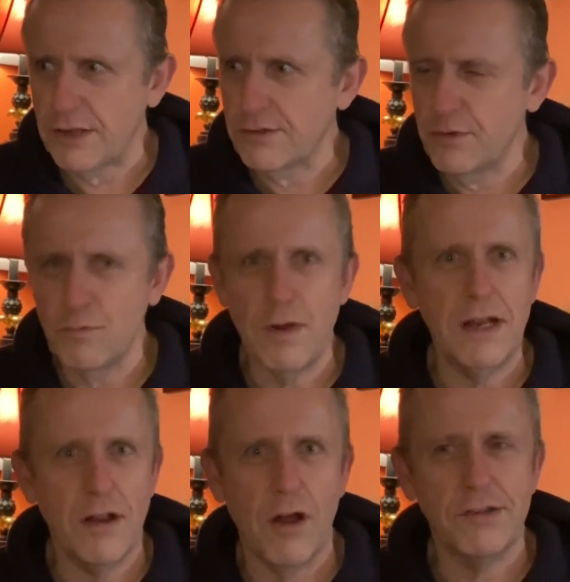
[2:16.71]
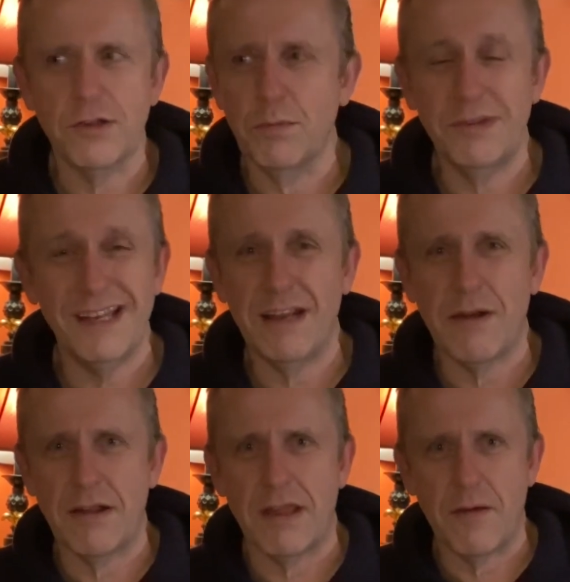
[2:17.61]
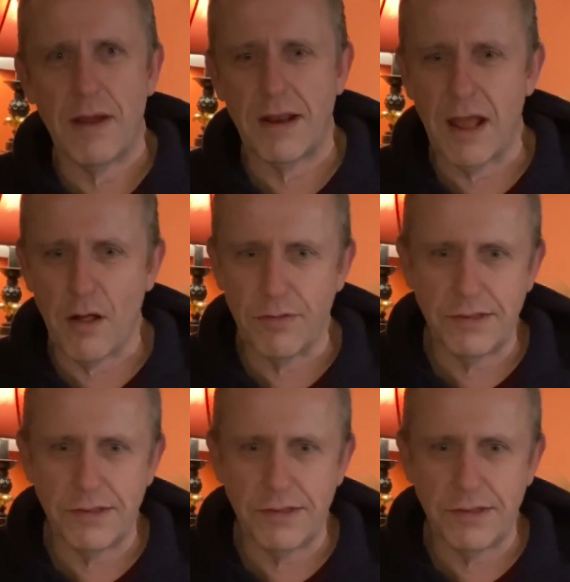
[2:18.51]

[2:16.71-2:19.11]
So if you read an article, particularly around health,